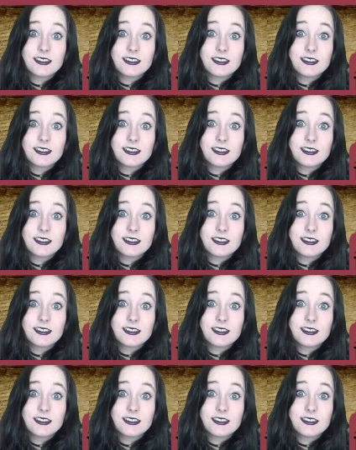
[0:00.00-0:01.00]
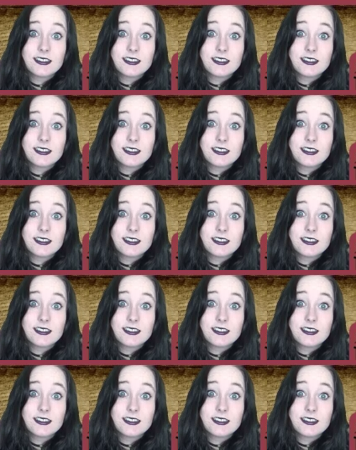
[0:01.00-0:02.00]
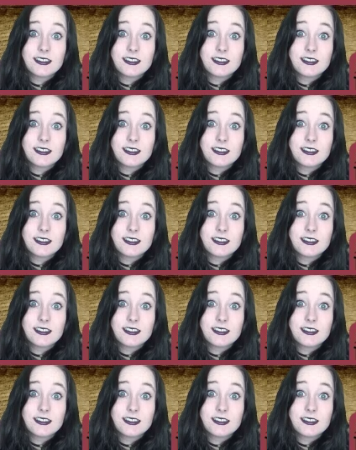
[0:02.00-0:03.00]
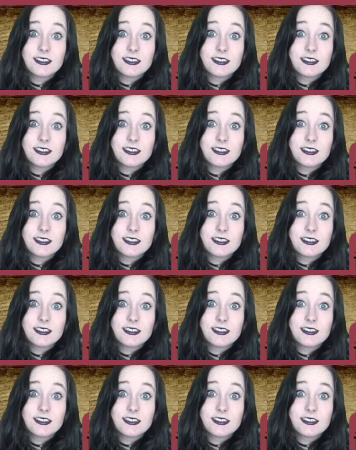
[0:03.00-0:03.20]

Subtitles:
(no lip movement)